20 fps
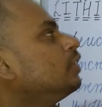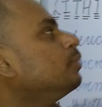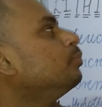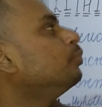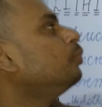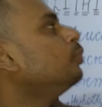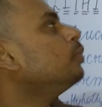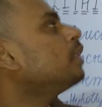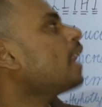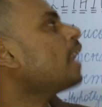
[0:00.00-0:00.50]
of the
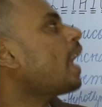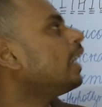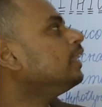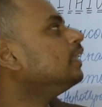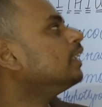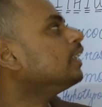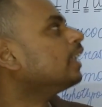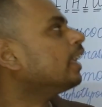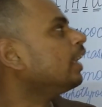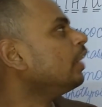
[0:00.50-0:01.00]
mood
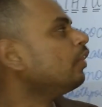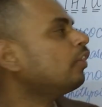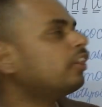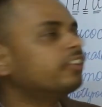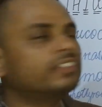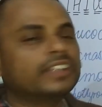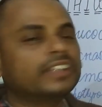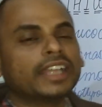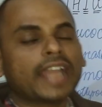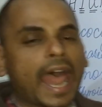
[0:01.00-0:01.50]
and the A
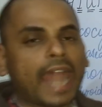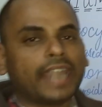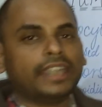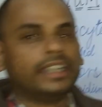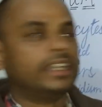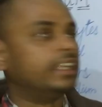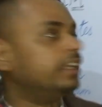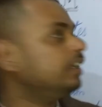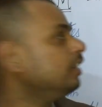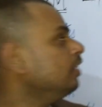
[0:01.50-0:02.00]
of the
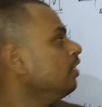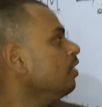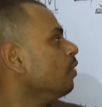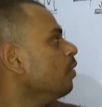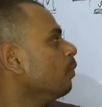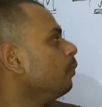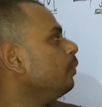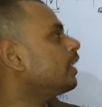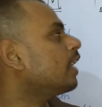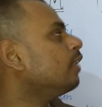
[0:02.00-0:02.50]
anti,
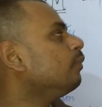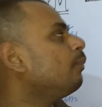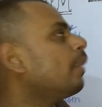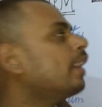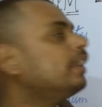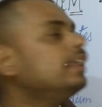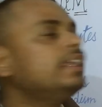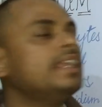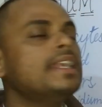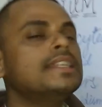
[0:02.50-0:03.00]
we can
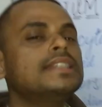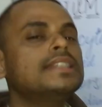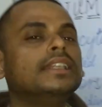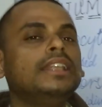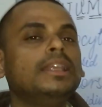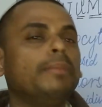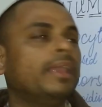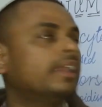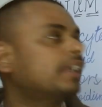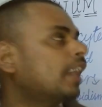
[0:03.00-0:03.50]
very
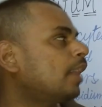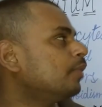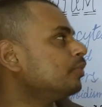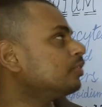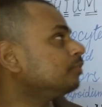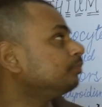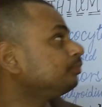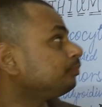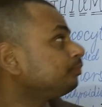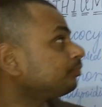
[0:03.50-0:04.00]
easily make
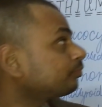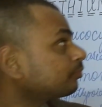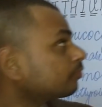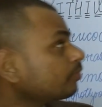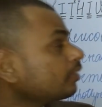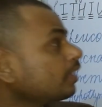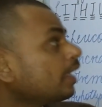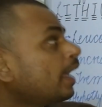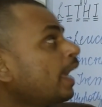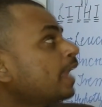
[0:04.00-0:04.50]
out
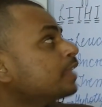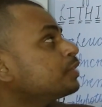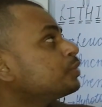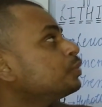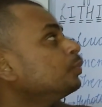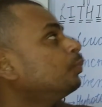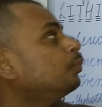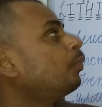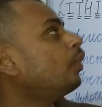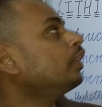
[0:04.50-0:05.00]
as
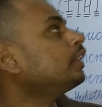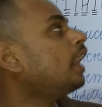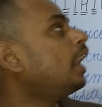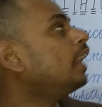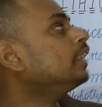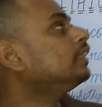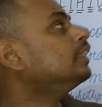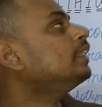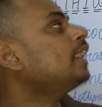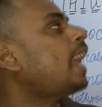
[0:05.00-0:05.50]
to what
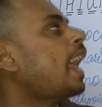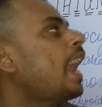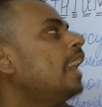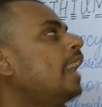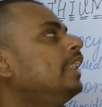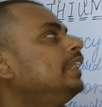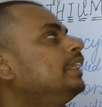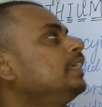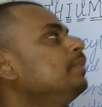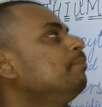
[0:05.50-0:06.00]
are the
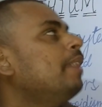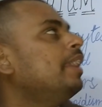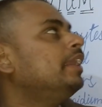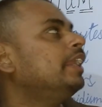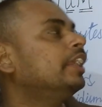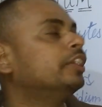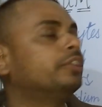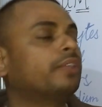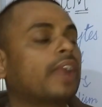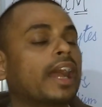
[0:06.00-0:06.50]

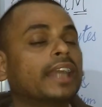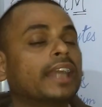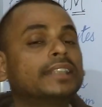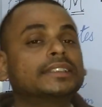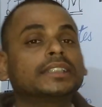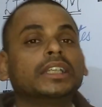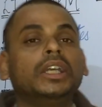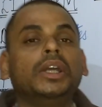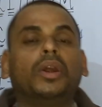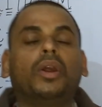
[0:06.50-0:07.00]
anti-manic
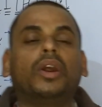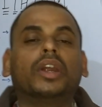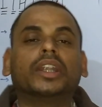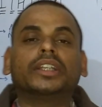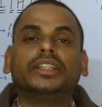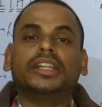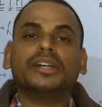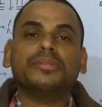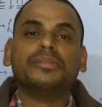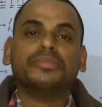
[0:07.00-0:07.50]
drugs
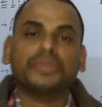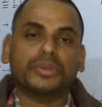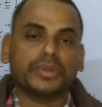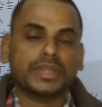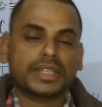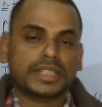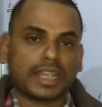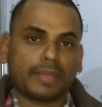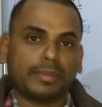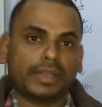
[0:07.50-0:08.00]
or the
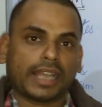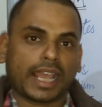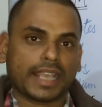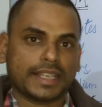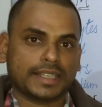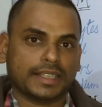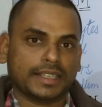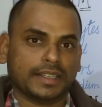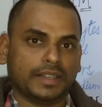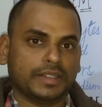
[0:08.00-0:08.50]
mood
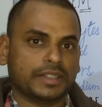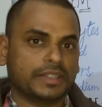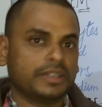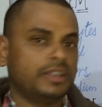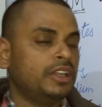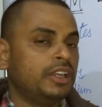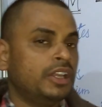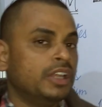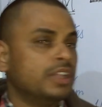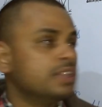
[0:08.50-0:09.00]
stabilizers.
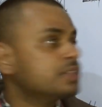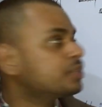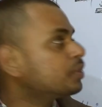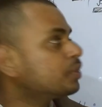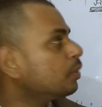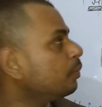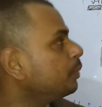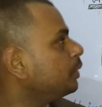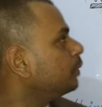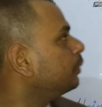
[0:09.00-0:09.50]
So